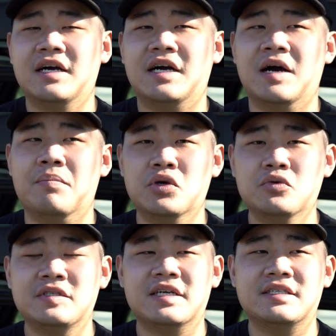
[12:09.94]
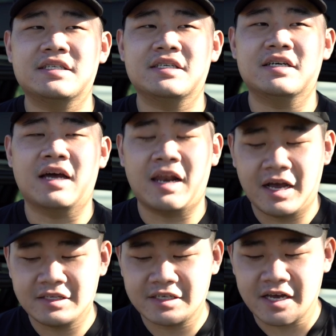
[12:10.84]
abuse it a
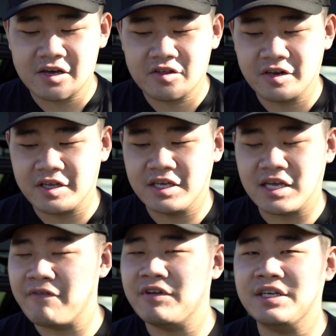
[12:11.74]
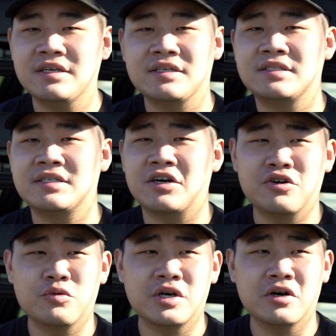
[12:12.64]
lot actually. Every
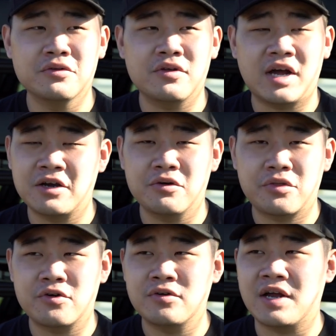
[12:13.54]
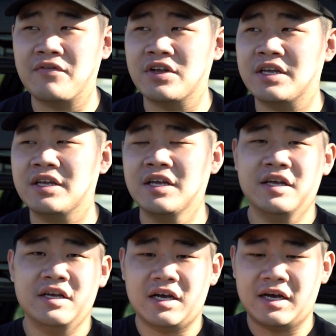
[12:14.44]
tunnel I go through, every
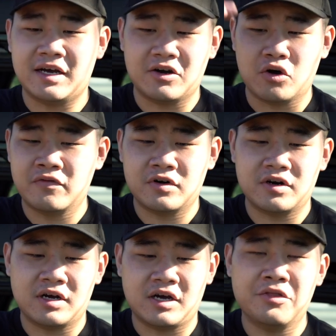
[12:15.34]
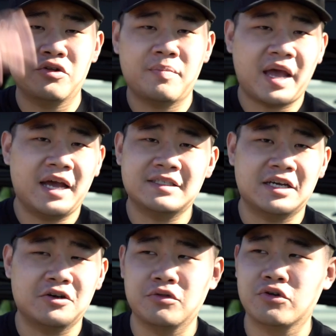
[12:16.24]
underpass
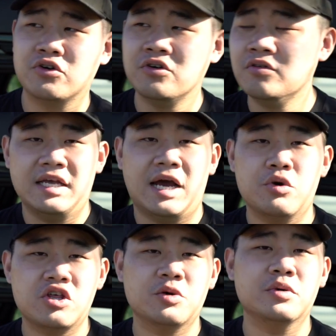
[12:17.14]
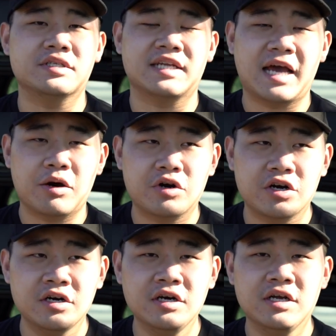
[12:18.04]
I go through. I wish it was
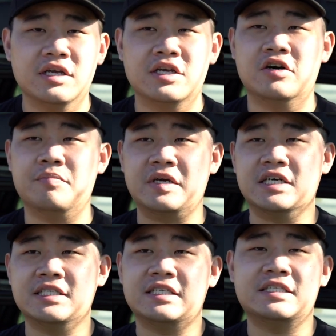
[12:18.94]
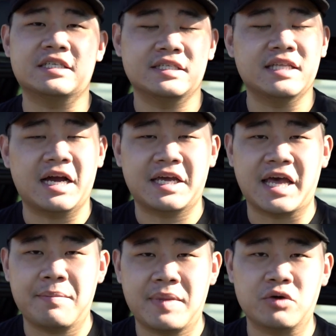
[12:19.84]
louder, you know, because it's a stock
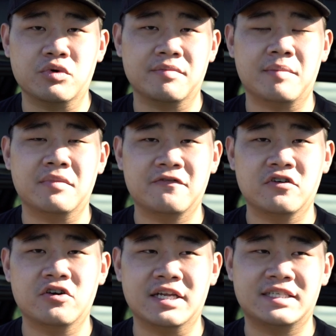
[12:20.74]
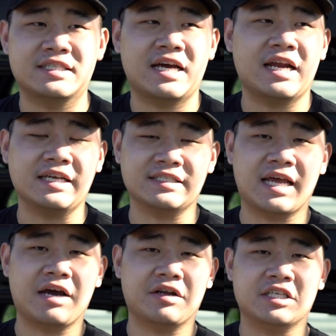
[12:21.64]
catback with my muffler. It's not as
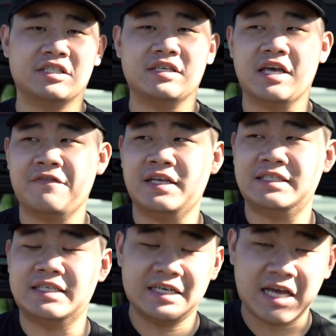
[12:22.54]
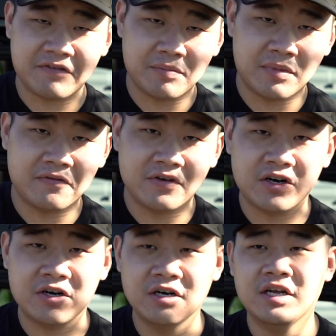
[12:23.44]
loud as if I didn't have a muffler,